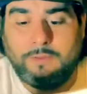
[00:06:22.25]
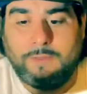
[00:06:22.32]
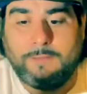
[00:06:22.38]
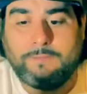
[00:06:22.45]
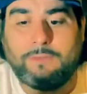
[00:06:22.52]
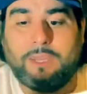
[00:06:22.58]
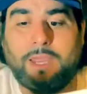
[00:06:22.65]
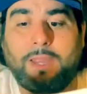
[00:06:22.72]

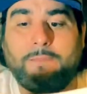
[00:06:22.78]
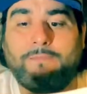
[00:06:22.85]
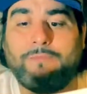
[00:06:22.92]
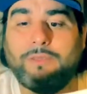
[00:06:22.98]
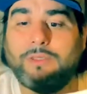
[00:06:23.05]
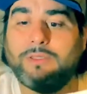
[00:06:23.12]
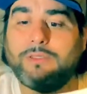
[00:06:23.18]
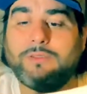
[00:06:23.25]
Okay,
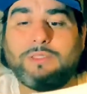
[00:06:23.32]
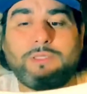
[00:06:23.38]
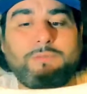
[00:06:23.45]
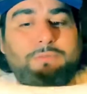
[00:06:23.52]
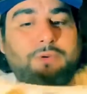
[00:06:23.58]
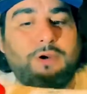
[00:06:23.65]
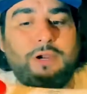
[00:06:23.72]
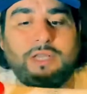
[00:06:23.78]
it's
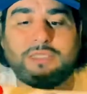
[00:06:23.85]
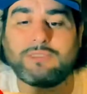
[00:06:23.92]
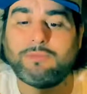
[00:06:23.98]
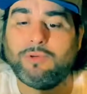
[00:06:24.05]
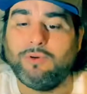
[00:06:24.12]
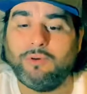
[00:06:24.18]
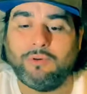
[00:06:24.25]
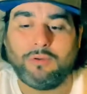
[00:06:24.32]
pretty
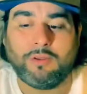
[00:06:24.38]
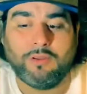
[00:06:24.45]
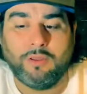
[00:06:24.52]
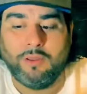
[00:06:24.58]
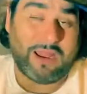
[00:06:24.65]
smooth.